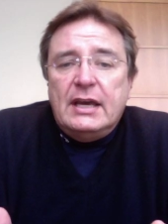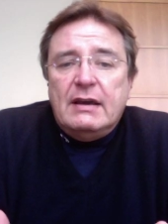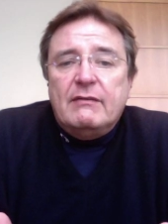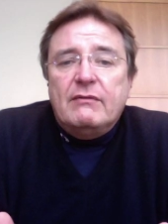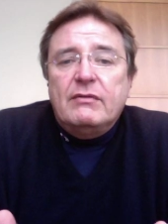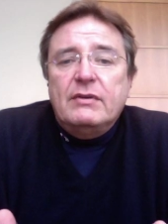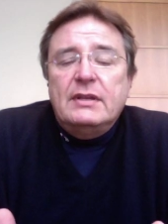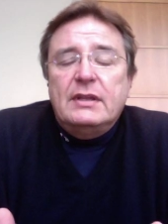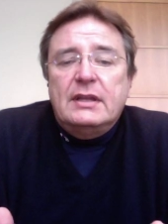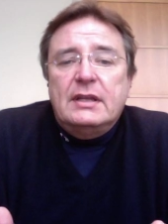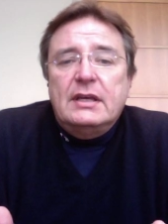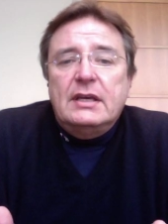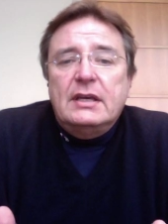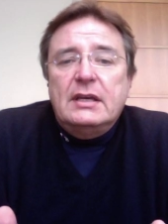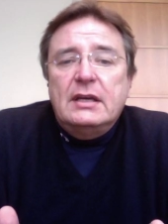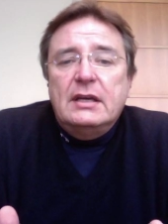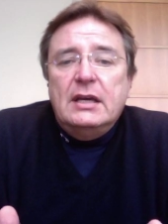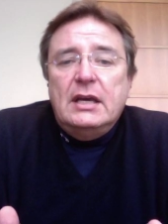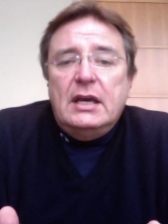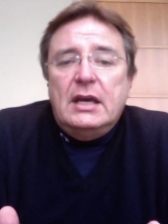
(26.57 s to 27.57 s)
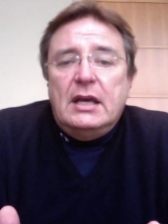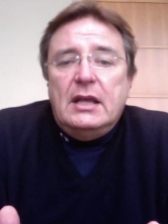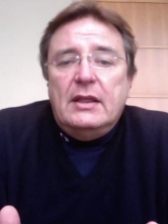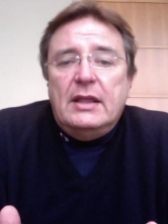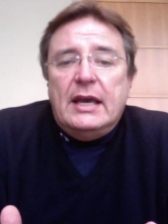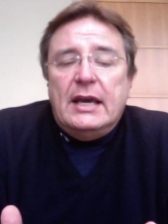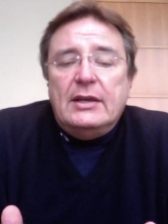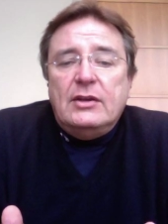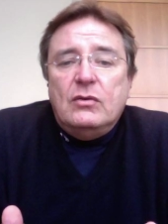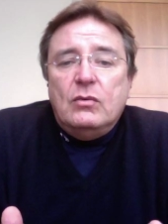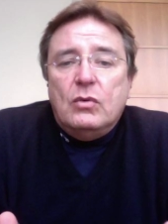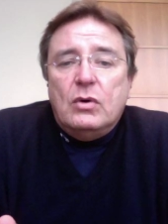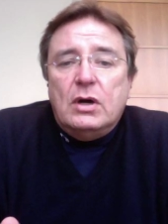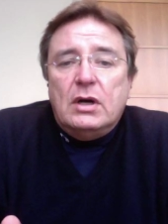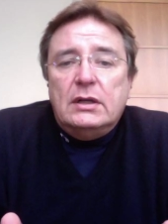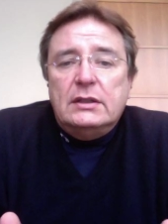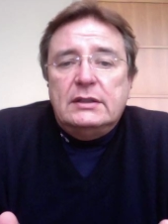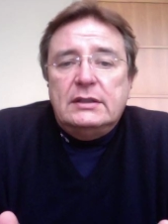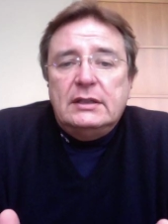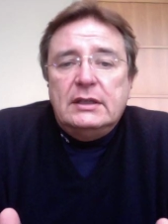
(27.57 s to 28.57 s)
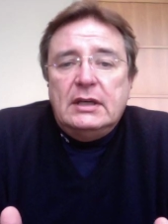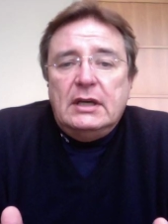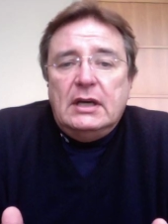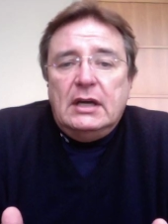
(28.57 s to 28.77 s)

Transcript: everything that you want,